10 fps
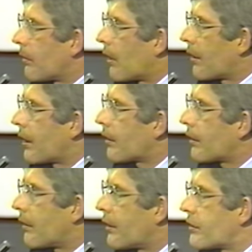Mayor, I think,
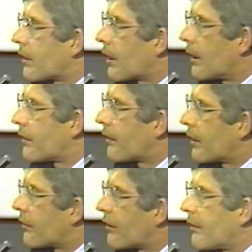you know, these are the kinds of
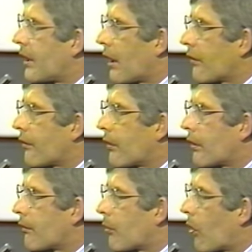things that are being asked for
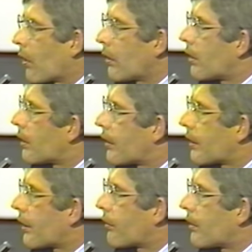in a report, and I
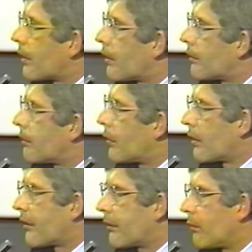think that's what they're,
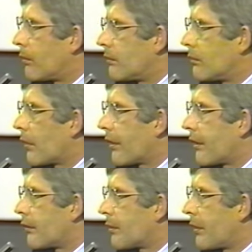will, where
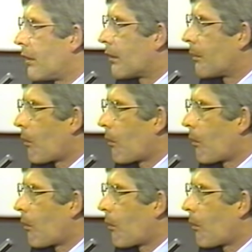they'll appear.